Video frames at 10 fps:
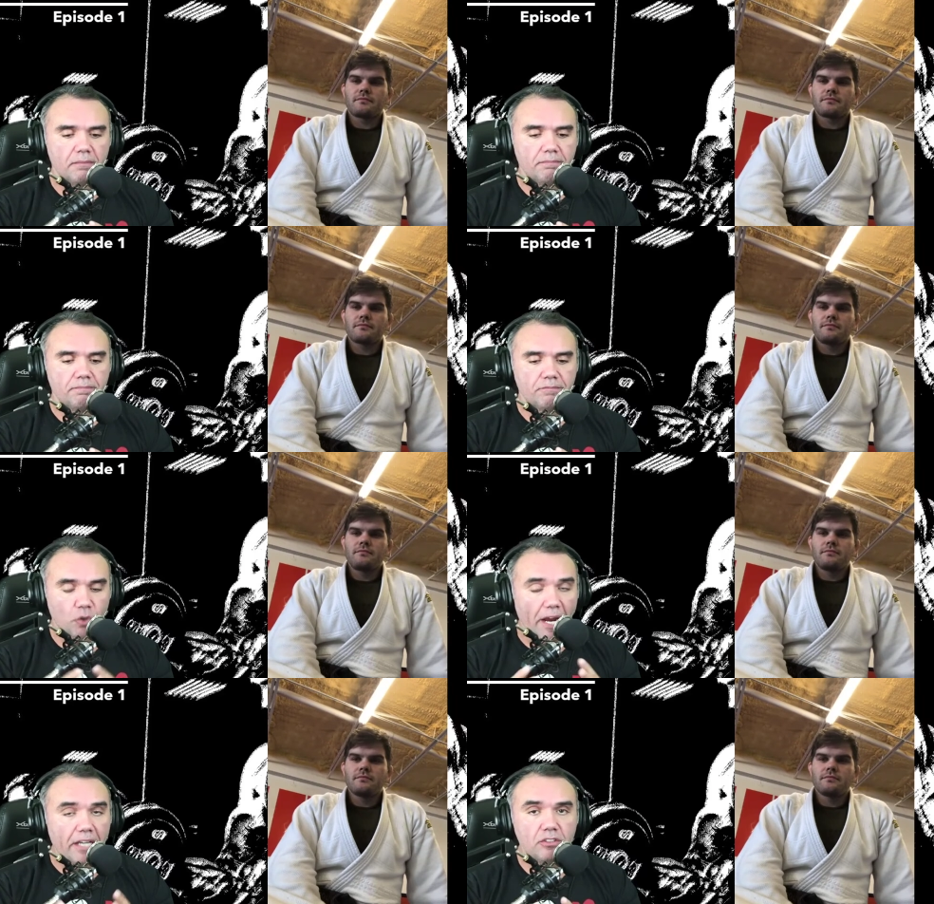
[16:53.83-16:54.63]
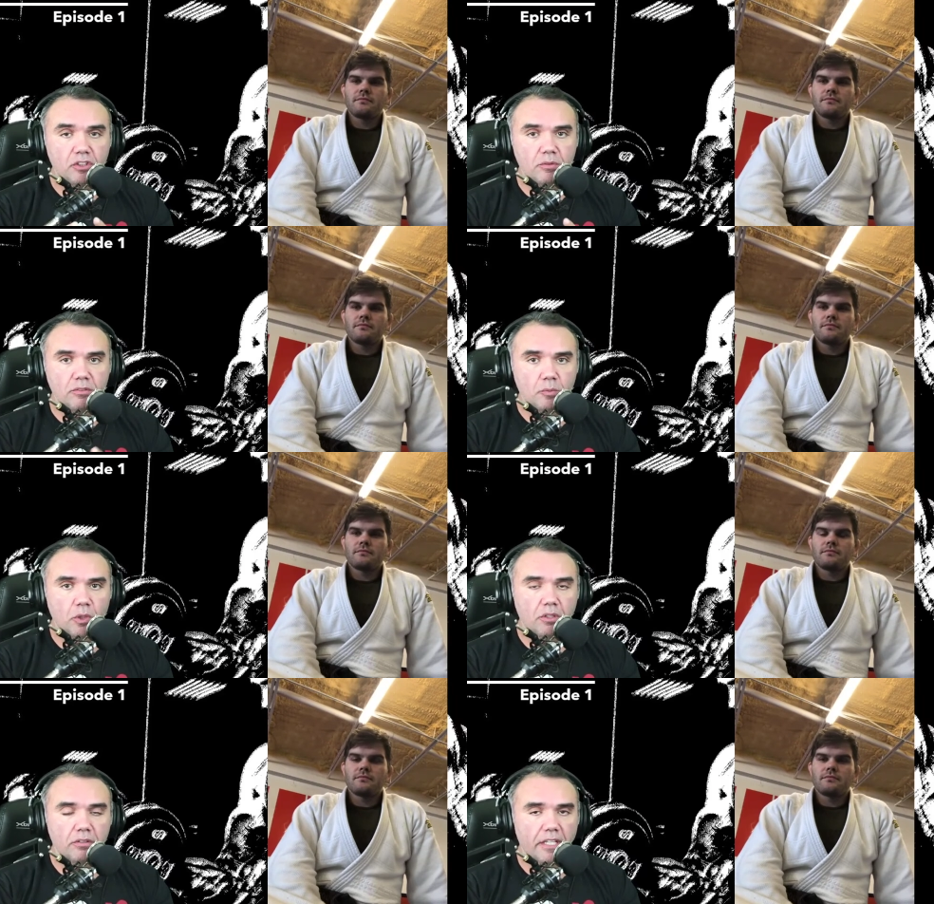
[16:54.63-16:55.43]
Speaker 1: trying to to work on
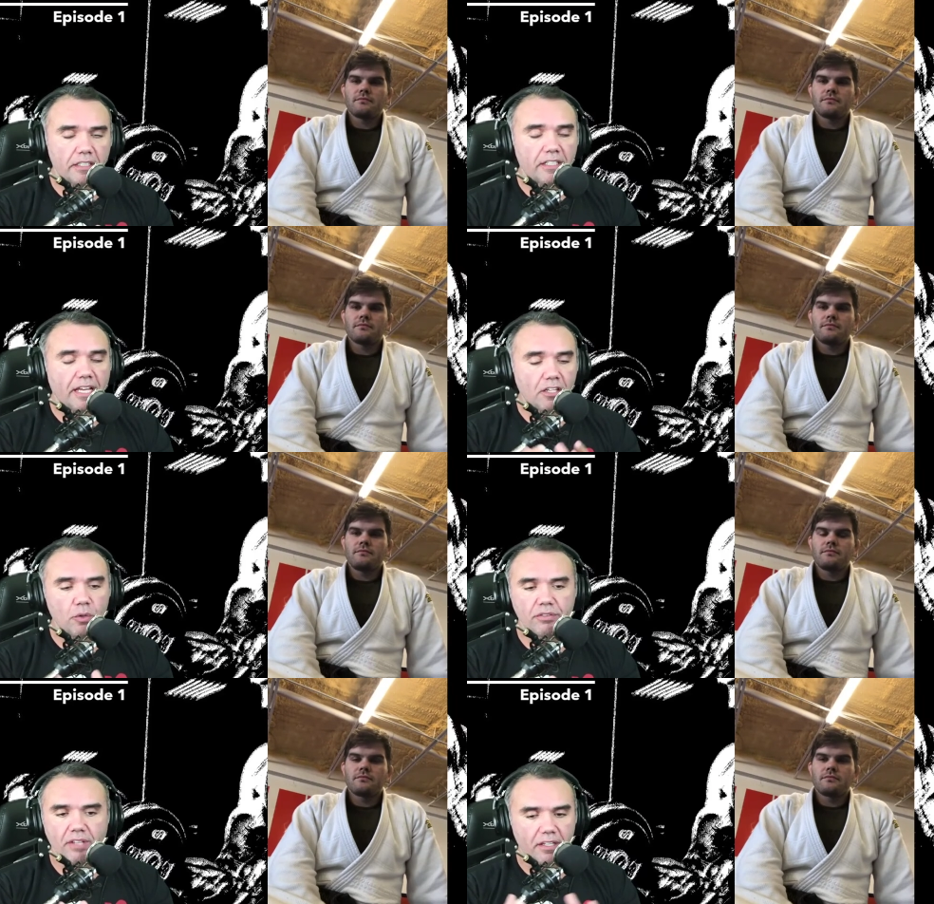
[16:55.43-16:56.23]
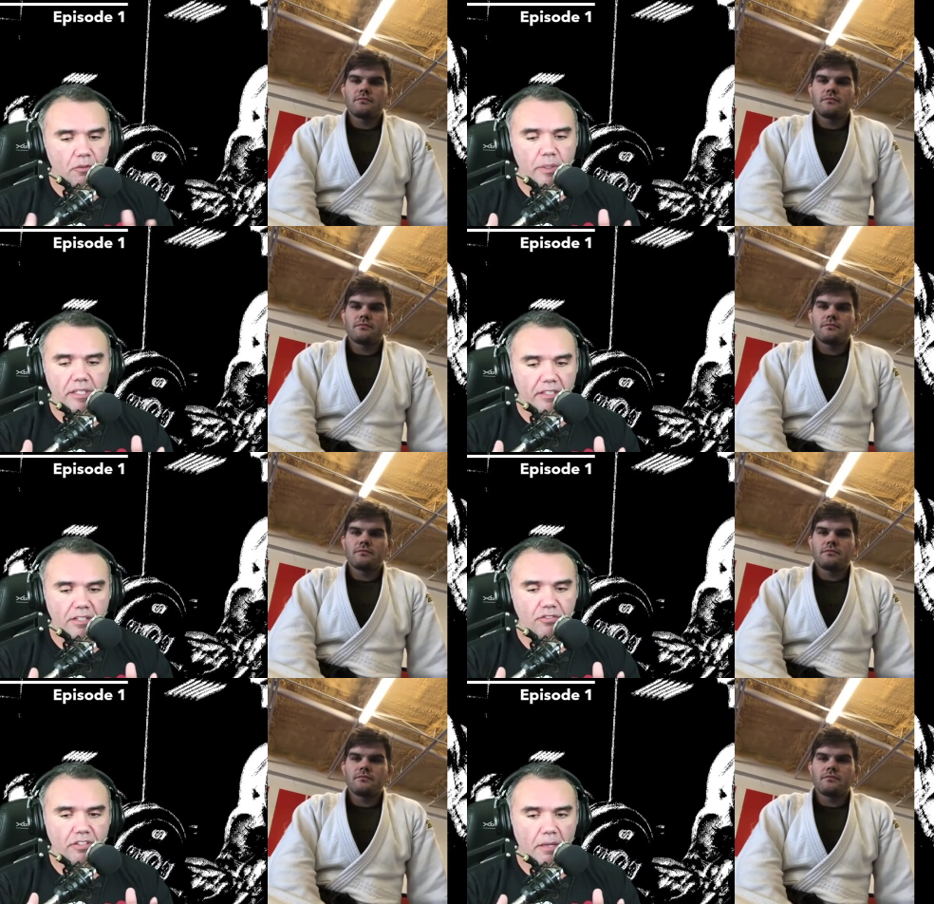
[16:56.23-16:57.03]
that, and I noticed that it really takes
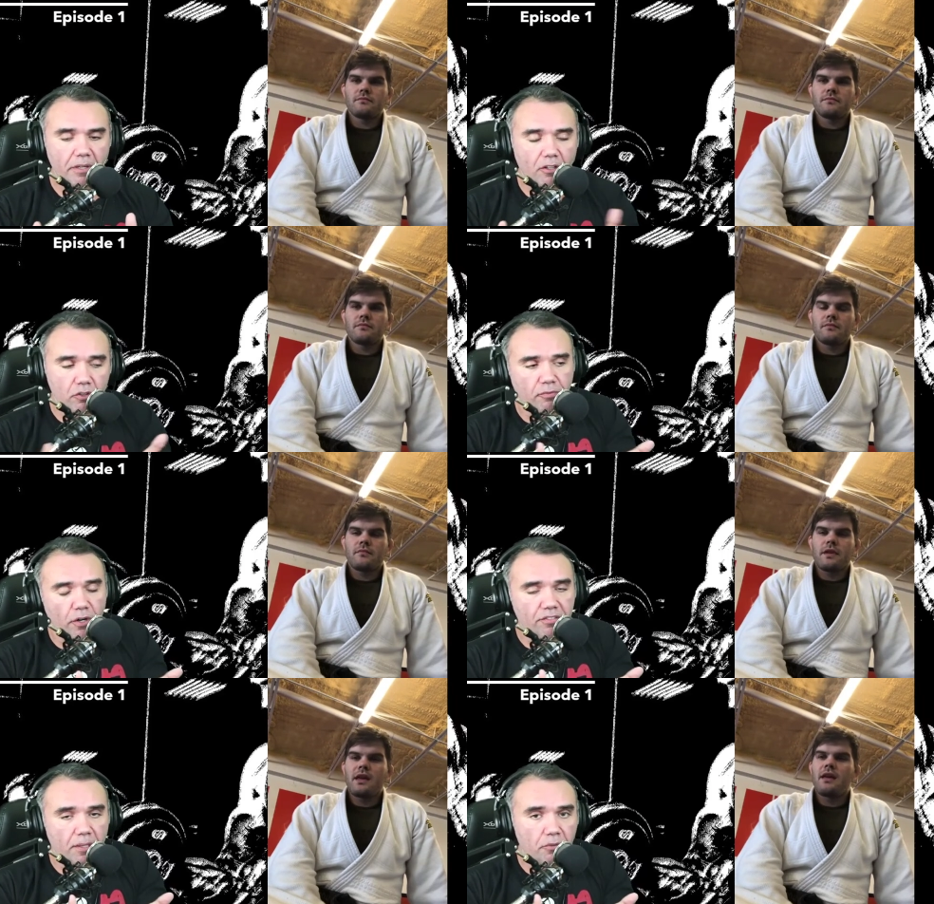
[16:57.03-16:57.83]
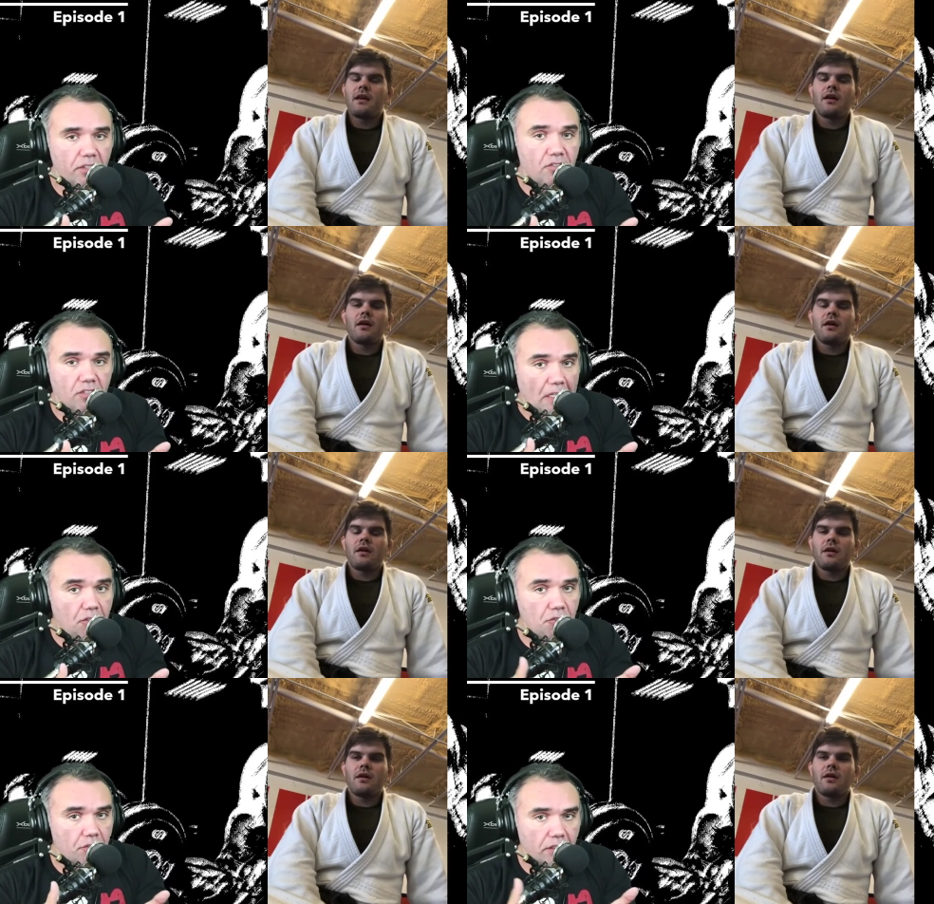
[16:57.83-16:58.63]
time because, for example, this
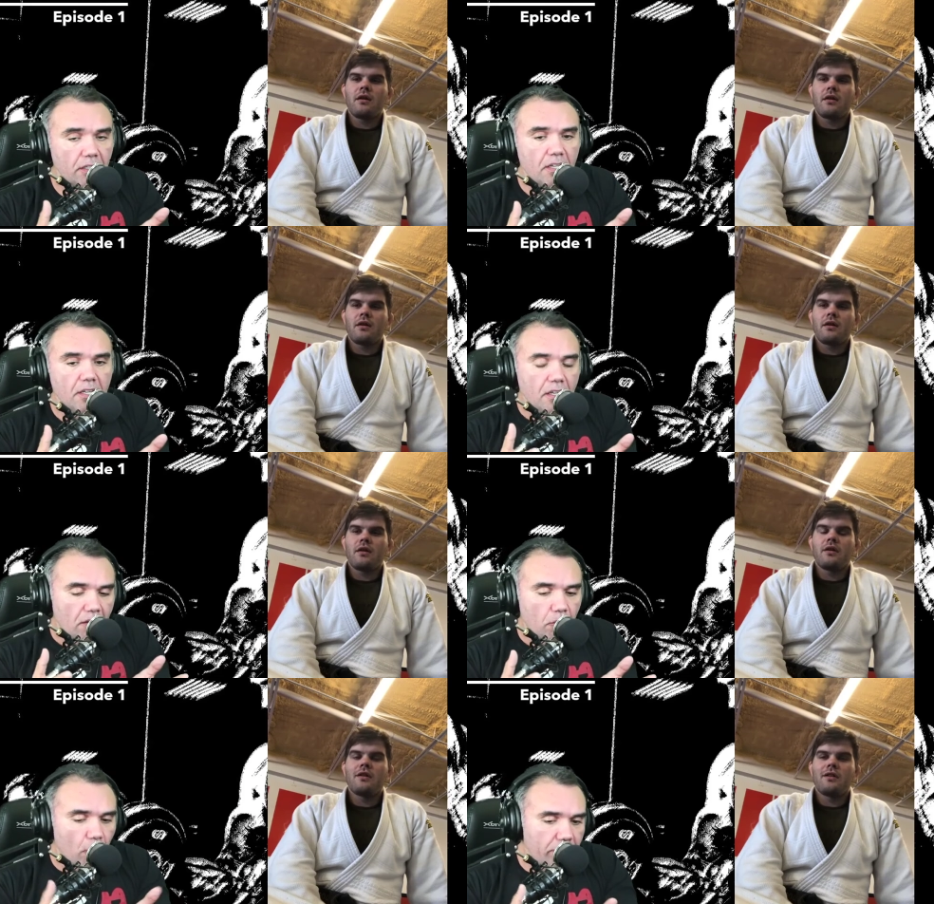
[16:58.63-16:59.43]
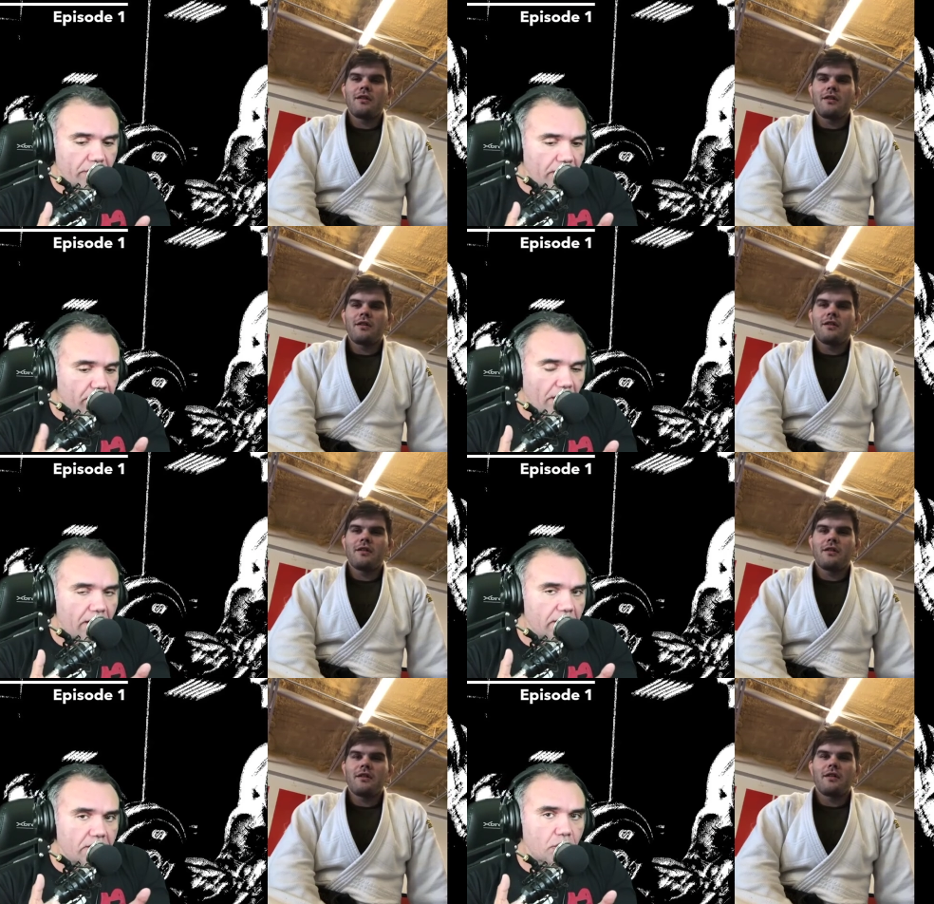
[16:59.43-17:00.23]
injury was exactly
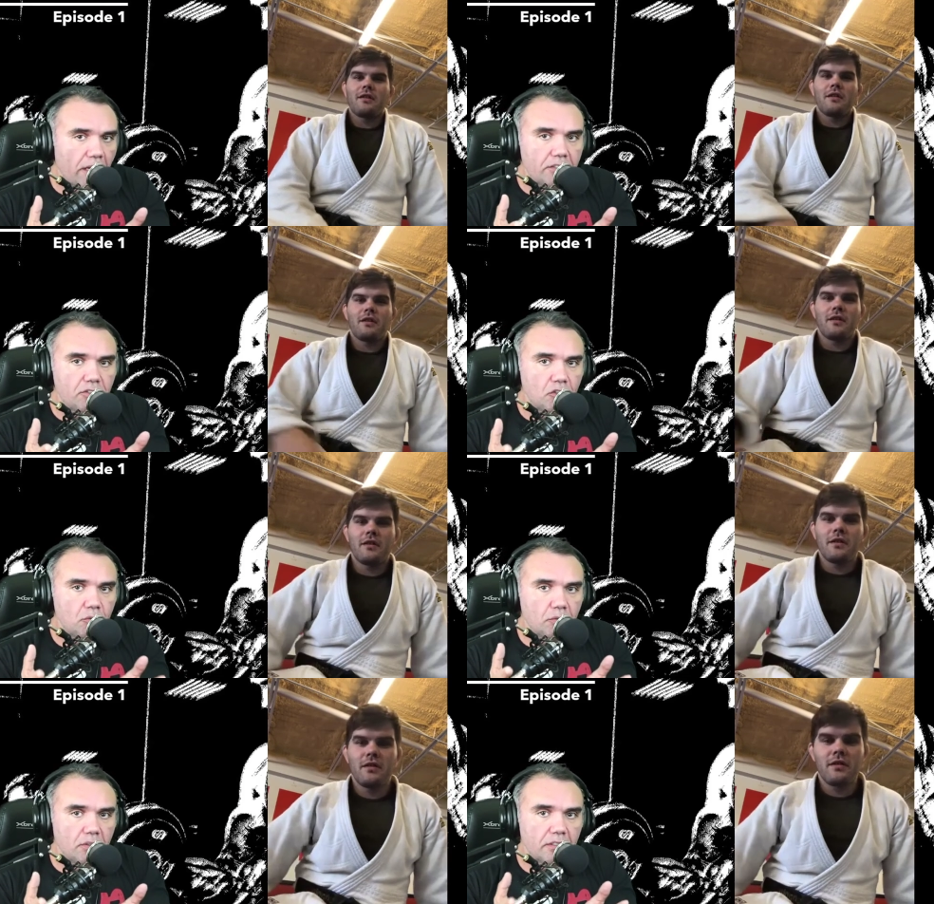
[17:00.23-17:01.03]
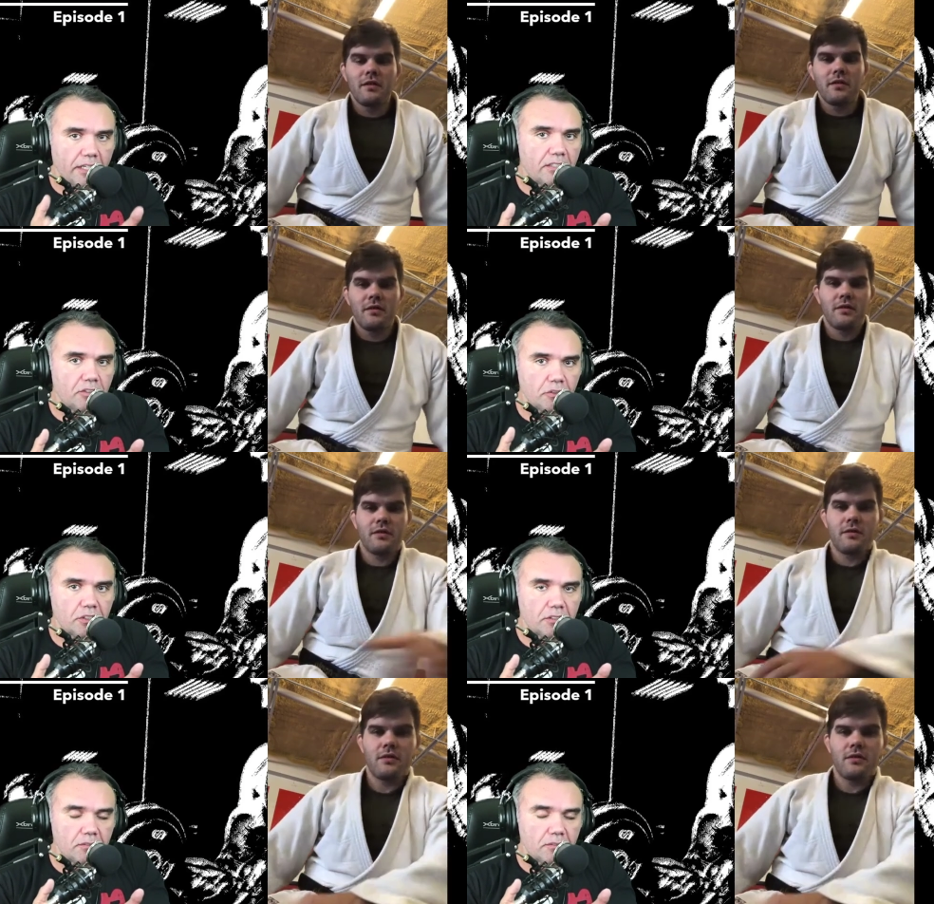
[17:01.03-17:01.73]
trying to do a Tai Otoshi, right?